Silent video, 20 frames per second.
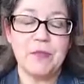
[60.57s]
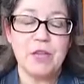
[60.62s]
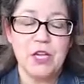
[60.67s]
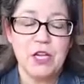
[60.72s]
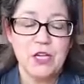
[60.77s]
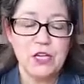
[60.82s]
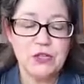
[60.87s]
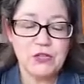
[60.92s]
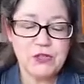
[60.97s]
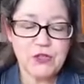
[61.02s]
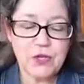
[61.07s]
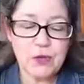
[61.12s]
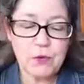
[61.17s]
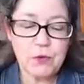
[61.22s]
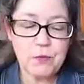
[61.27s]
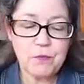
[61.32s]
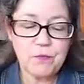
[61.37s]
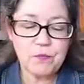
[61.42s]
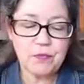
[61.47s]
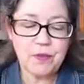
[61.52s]
So
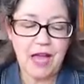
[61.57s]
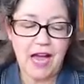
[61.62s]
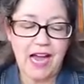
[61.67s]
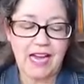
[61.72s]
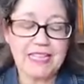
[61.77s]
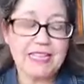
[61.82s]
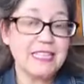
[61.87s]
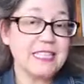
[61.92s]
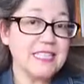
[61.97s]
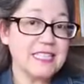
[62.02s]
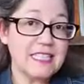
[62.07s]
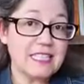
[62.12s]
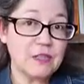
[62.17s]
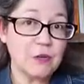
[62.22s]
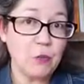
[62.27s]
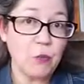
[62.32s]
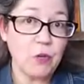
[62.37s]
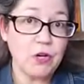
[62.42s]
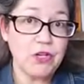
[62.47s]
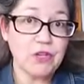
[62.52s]
I think this is a
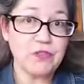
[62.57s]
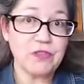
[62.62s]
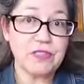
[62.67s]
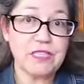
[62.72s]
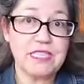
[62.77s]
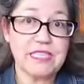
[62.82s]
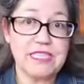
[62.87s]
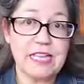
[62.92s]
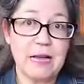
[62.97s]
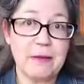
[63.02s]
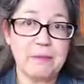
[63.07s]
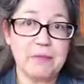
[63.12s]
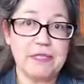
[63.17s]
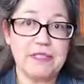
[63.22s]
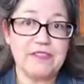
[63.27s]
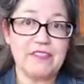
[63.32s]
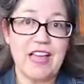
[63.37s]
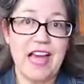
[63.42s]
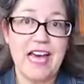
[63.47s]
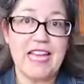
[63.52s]
wonderful example of
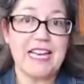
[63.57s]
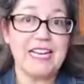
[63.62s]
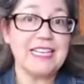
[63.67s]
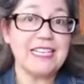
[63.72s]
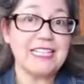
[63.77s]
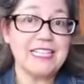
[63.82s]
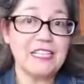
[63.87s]
that, and I think